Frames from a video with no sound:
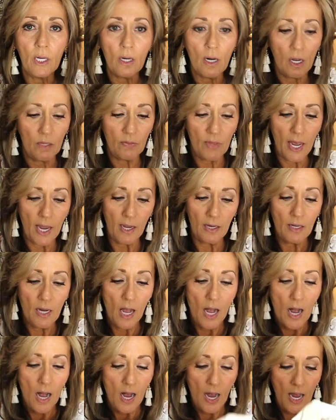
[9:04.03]
in on that,
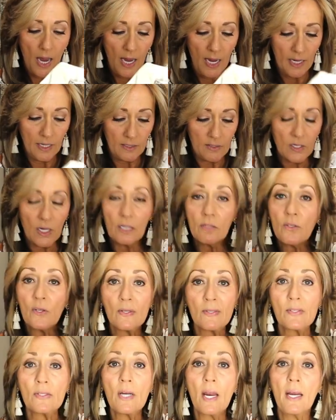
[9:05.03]
and it
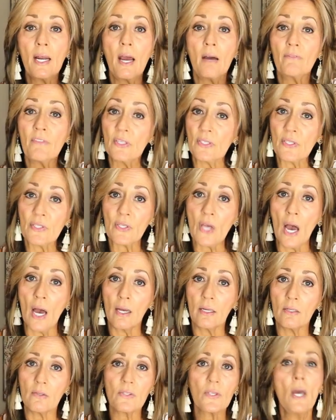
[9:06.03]
does not have the
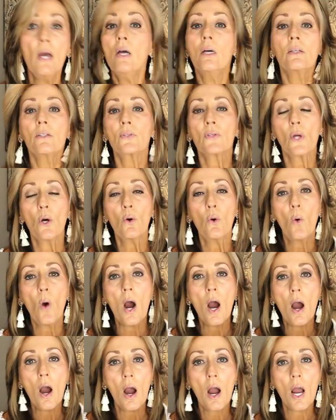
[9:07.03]
size.
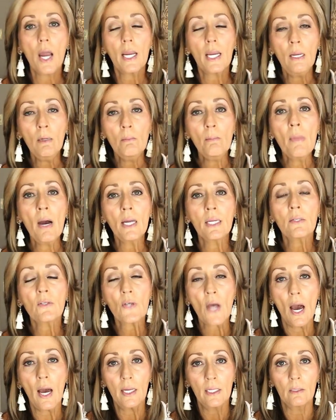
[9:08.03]
So in my
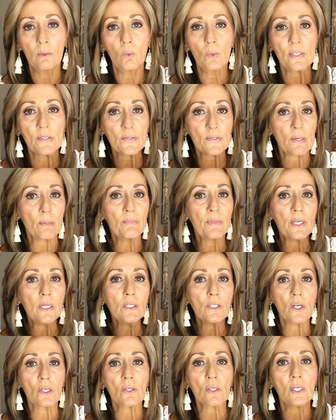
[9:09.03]
title, when
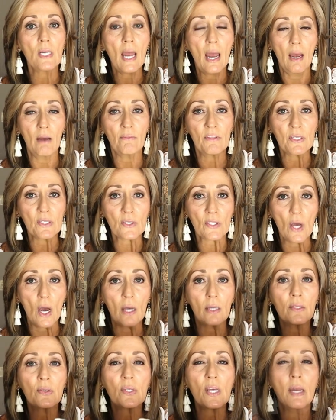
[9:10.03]
something doesn't have the
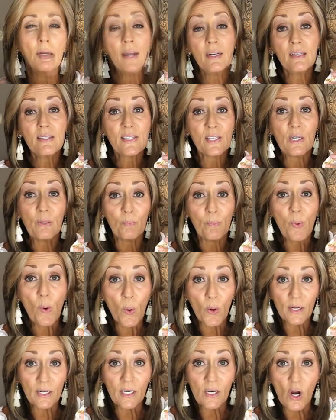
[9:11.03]
size and it's an
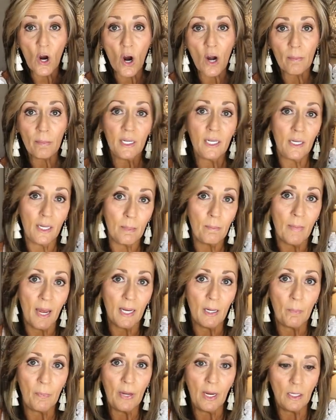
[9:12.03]
important garment, in
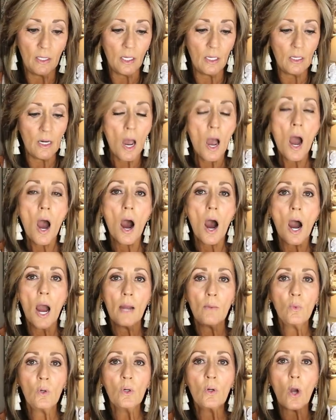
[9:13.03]
my opinion,
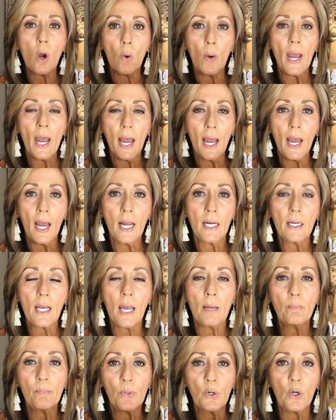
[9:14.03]
I will go ahead
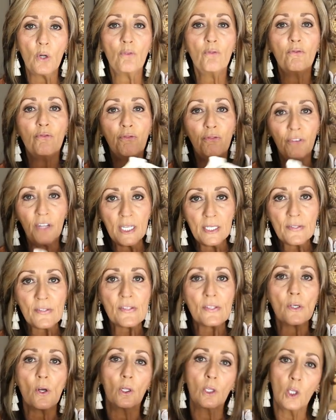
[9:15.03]
and put
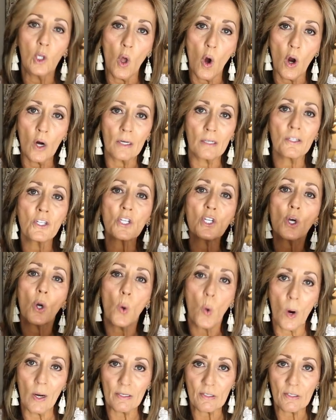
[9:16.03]
fits large